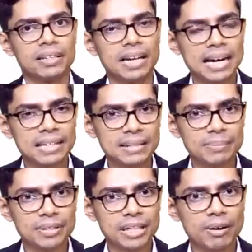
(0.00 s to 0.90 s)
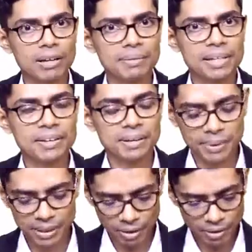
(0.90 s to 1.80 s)
active, recallable
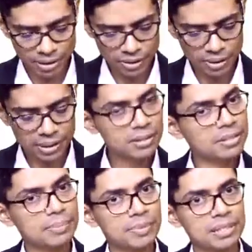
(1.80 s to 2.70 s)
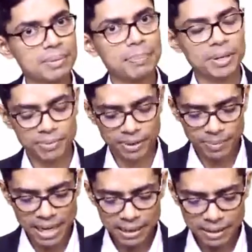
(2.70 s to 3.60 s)
dreaming occurred during this REM sleep. Apart
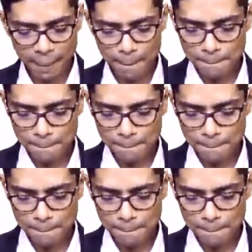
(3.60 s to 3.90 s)
from that,